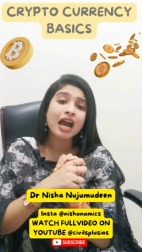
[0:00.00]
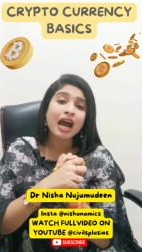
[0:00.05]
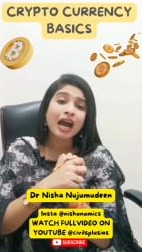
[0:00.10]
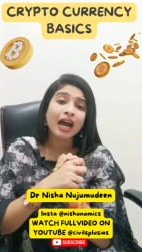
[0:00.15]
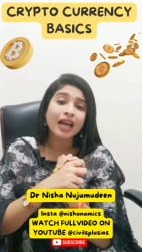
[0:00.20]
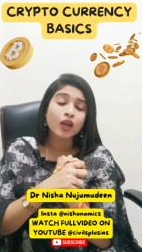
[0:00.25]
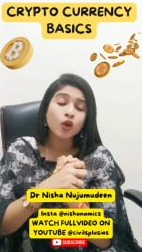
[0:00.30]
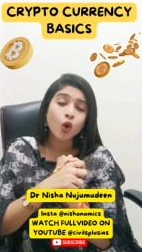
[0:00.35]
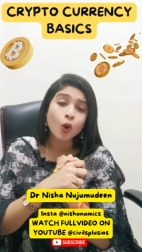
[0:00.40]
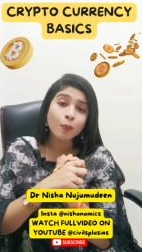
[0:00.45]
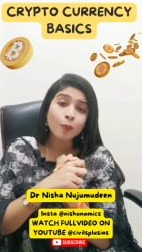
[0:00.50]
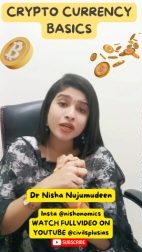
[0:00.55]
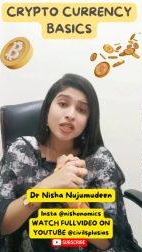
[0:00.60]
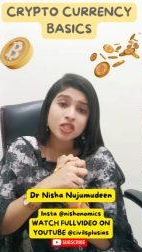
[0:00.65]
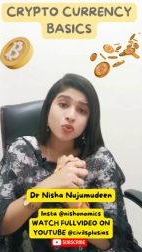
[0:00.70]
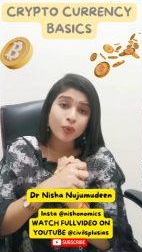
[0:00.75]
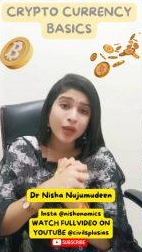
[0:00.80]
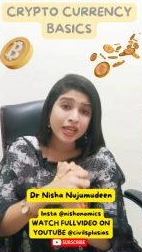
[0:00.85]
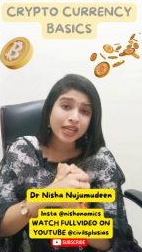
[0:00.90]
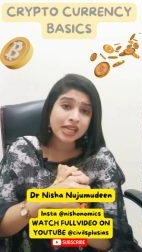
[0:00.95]
I hope it
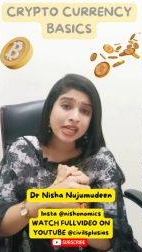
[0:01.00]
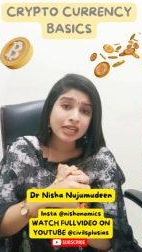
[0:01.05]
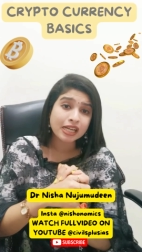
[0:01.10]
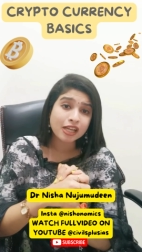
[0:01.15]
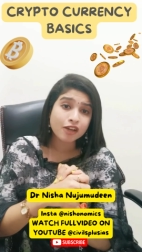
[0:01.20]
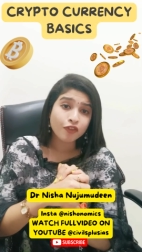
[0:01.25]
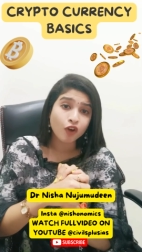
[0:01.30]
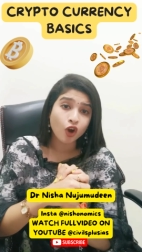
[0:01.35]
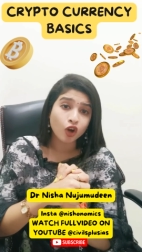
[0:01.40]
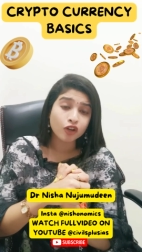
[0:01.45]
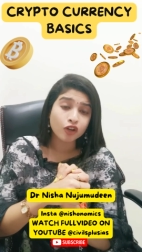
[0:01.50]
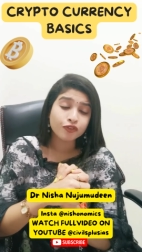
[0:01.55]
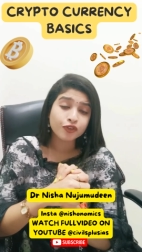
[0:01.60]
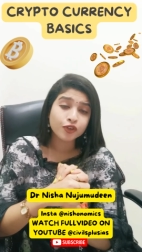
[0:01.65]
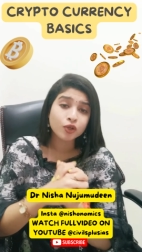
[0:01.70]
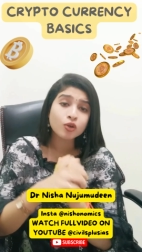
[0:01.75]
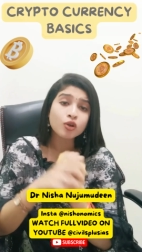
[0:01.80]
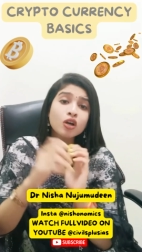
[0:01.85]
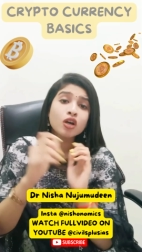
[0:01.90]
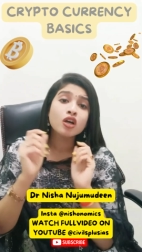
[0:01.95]
is very clear for all of
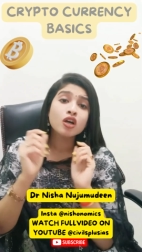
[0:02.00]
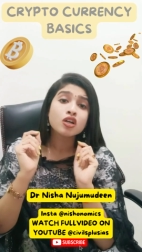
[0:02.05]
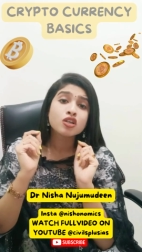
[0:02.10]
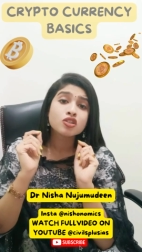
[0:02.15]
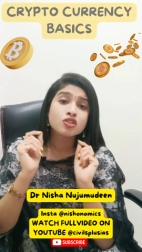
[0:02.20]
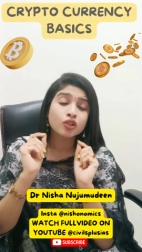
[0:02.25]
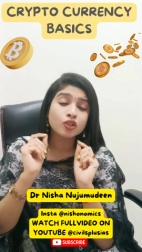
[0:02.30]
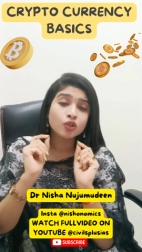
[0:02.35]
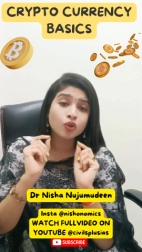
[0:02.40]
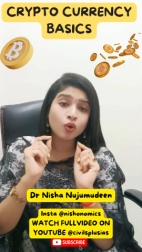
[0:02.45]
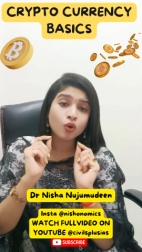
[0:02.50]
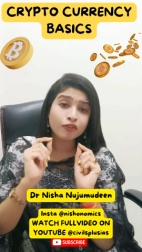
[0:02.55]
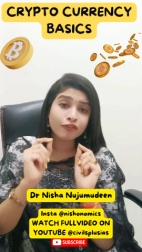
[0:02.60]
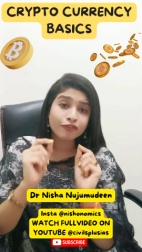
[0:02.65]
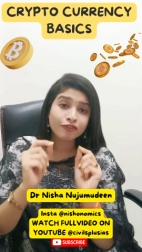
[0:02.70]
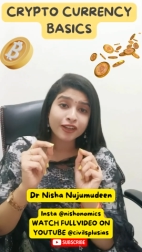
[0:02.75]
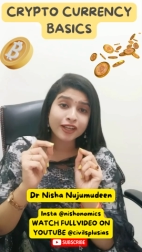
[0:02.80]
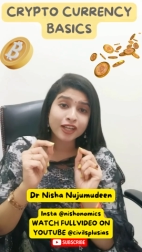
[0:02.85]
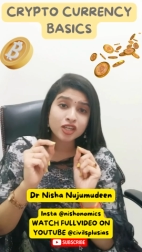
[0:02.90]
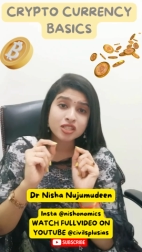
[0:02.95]
you. So
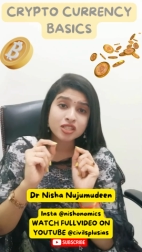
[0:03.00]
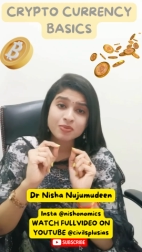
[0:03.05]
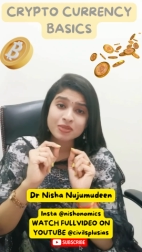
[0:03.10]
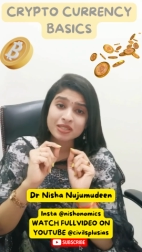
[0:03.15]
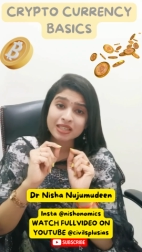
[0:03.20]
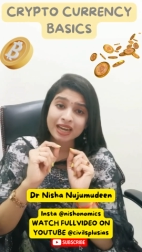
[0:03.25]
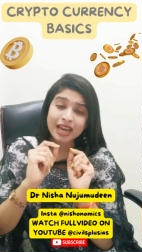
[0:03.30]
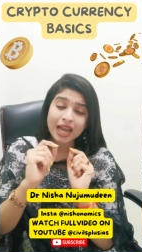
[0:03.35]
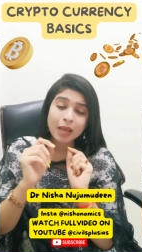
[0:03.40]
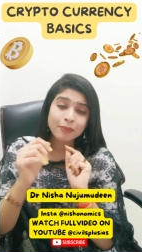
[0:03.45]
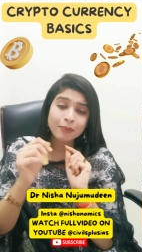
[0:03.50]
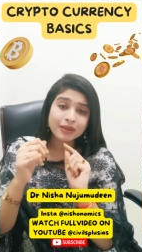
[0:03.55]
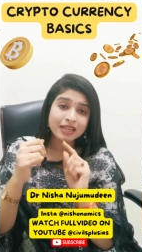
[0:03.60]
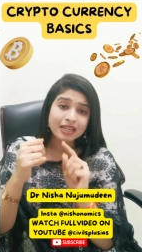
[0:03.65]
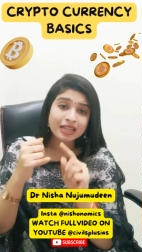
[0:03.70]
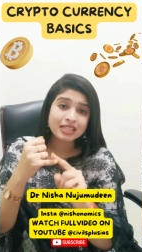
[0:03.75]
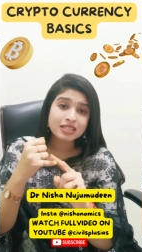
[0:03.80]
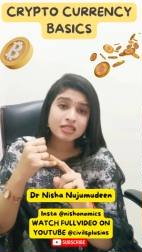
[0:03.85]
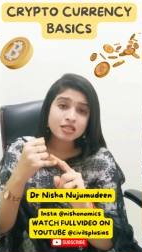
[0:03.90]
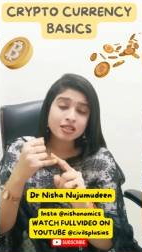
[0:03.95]
don't forget to subscribe
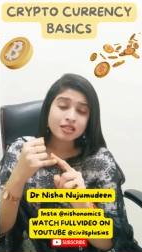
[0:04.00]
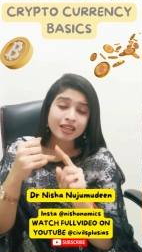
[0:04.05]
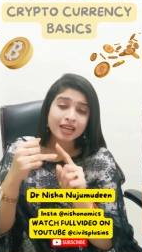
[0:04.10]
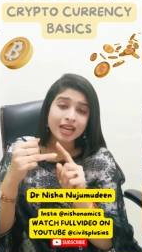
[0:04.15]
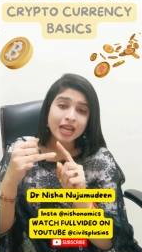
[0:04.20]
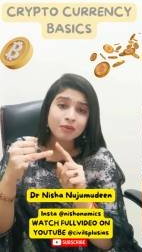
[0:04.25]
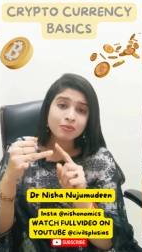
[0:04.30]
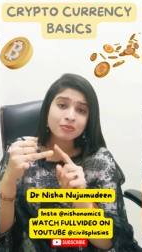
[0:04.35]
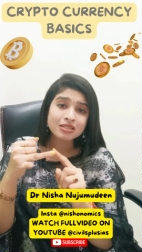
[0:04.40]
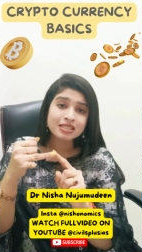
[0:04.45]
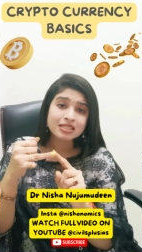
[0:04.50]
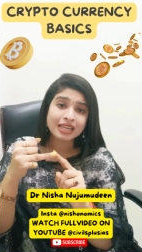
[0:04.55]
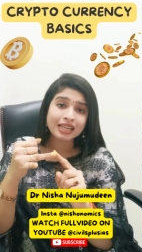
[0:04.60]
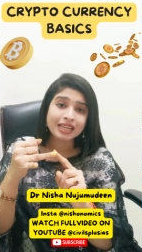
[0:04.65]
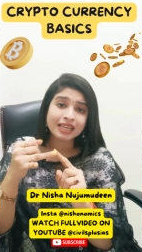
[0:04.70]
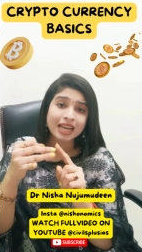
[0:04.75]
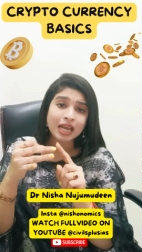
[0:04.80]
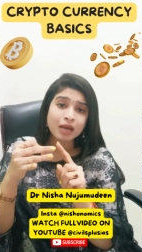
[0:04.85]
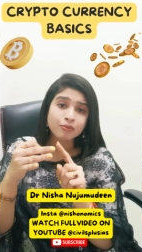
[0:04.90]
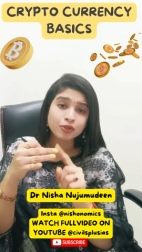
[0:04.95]
Instagram,
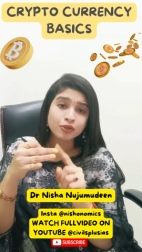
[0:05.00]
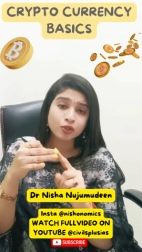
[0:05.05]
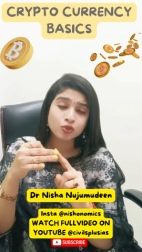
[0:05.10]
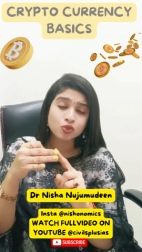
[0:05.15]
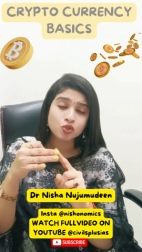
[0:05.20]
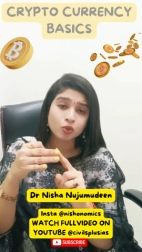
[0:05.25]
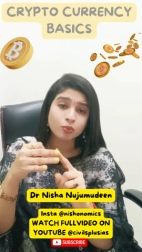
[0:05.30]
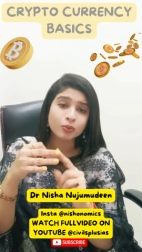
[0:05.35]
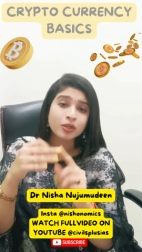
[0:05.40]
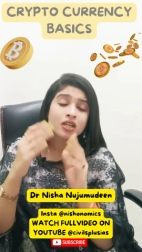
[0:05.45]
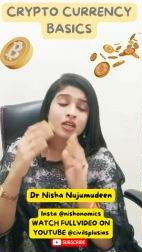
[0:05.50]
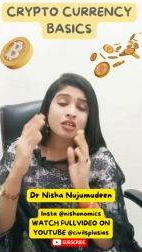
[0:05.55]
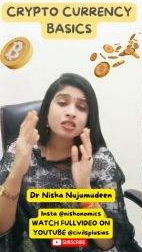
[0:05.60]
Telegram, YouTube.